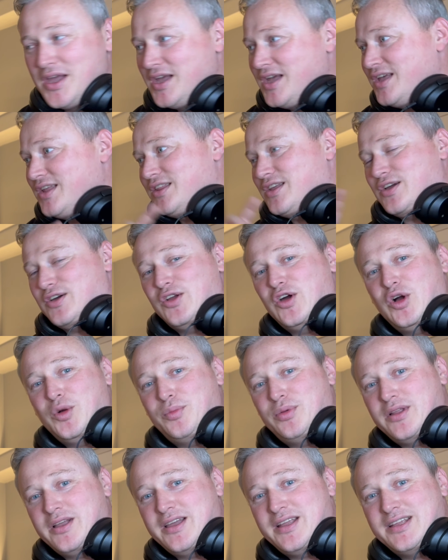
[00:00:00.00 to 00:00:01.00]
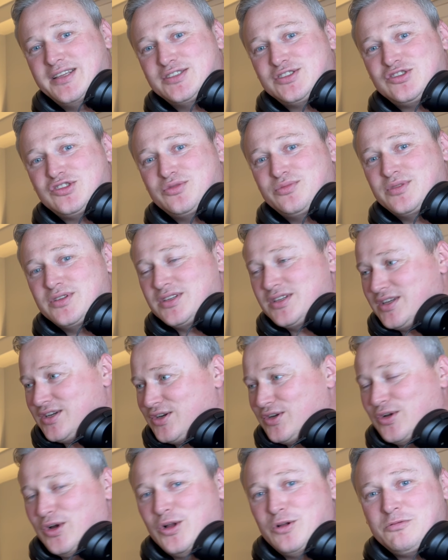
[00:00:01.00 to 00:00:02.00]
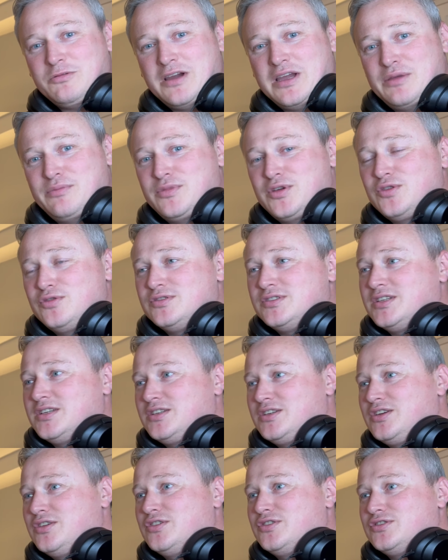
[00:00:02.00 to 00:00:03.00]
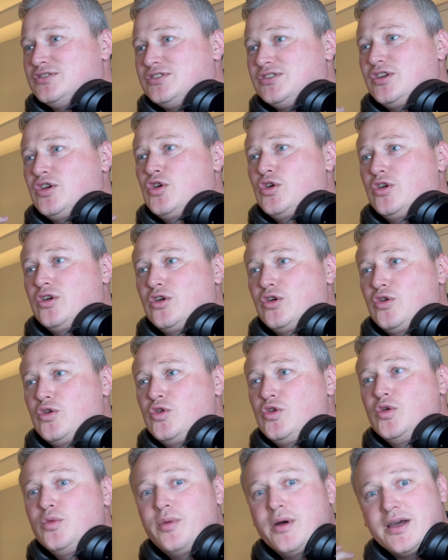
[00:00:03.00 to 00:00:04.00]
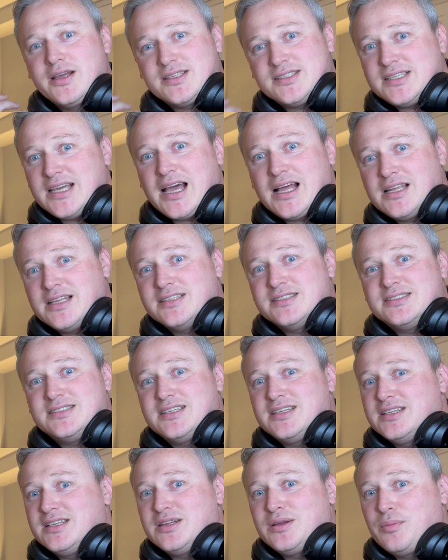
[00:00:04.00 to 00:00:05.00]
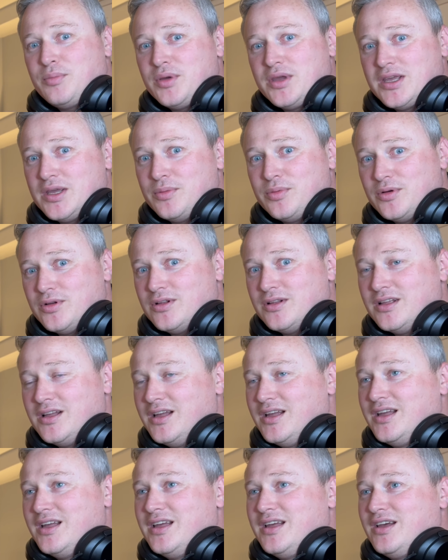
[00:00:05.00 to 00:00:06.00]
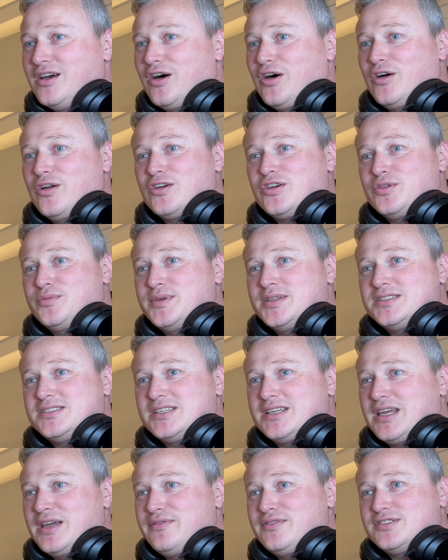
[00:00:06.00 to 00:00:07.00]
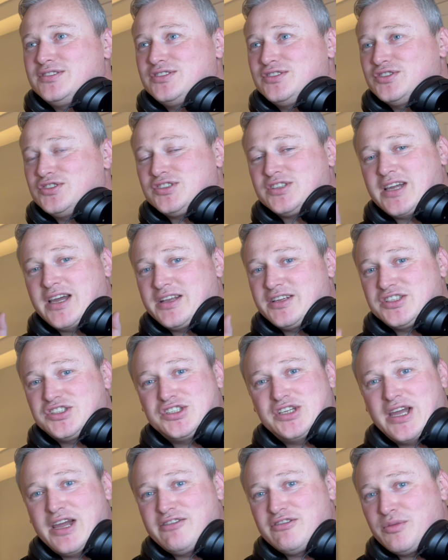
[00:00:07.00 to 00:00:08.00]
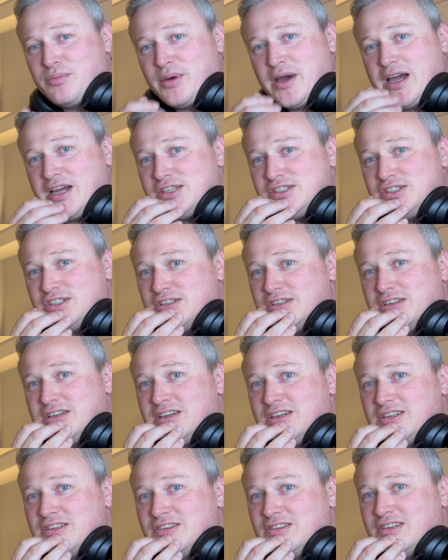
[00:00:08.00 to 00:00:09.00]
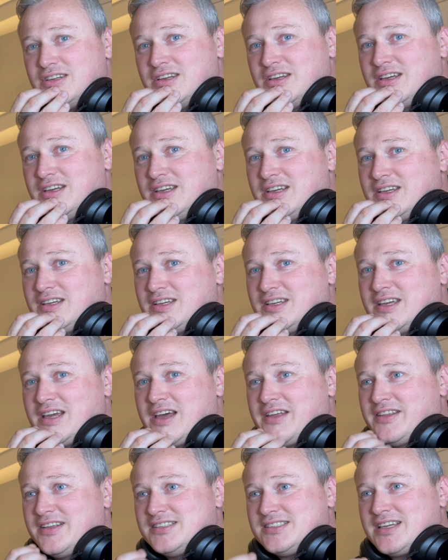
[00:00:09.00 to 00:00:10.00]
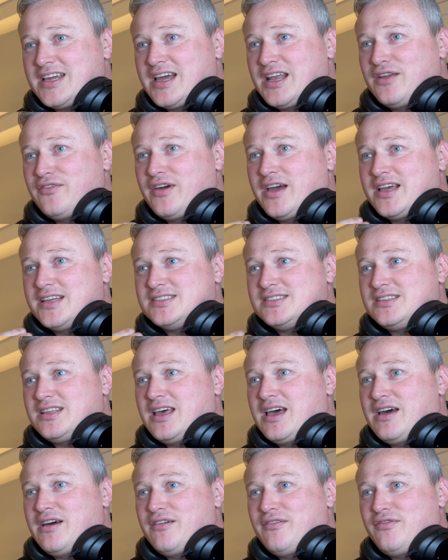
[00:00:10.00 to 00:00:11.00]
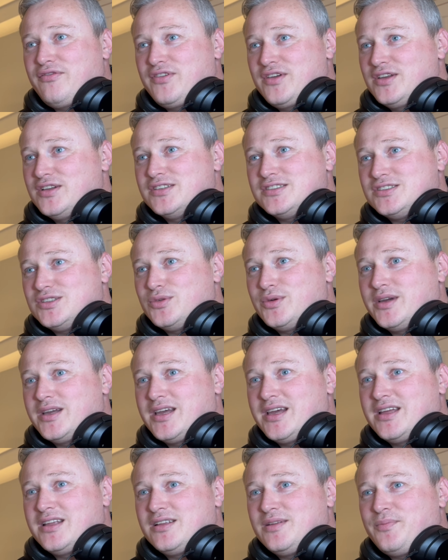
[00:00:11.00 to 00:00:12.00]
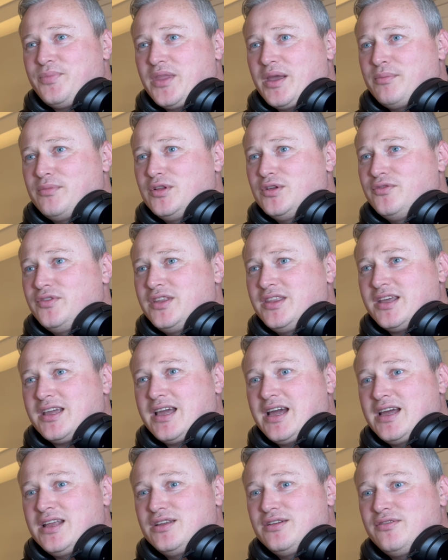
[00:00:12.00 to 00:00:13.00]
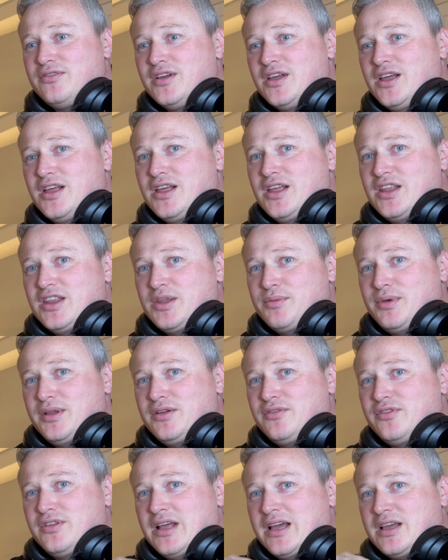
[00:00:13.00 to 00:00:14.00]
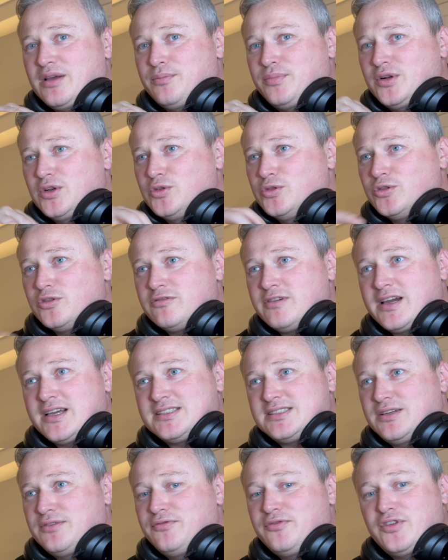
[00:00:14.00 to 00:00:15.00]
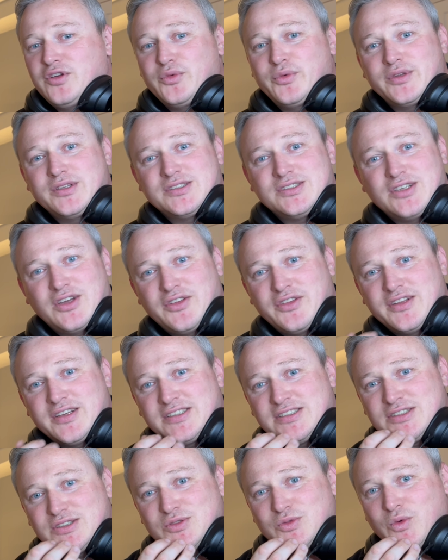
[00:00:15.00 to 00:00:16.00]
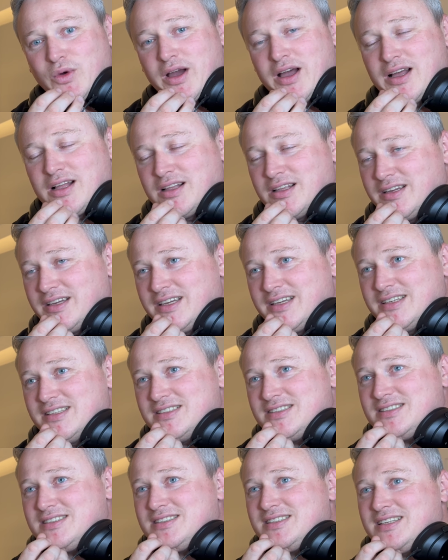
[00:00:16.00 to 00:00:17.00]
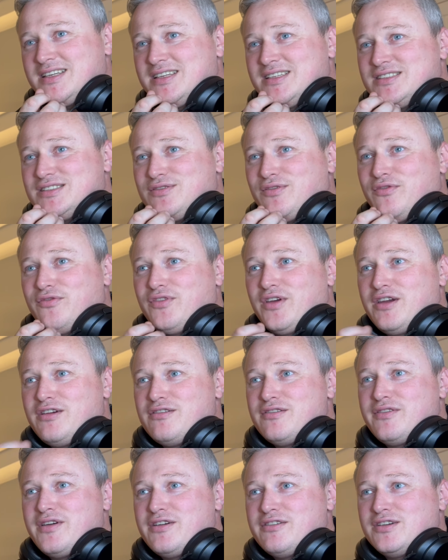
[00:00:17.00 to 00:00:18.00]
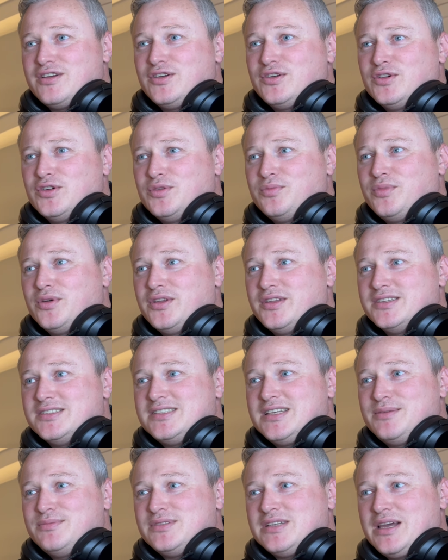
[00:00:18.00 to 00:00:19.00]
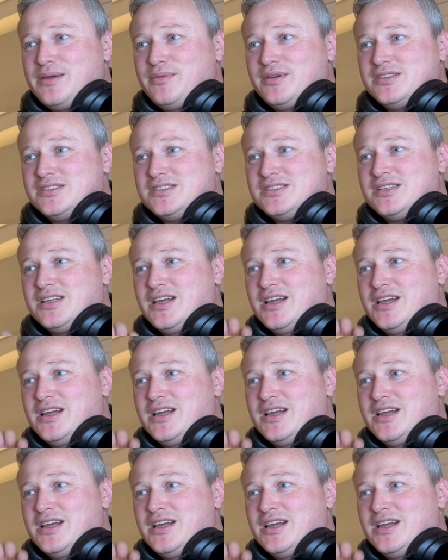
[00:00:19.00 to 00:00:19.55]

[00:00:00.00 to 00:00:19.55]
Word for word: they can all play an instrument, they can all write music, you know, just uber talented people all coming together to just kind of share a passion. And yeah, this kind of has that feel to it, and I'm loving the kind of a bit of like a bluegrass influence on this as well. It's very, very good, but at the same time it's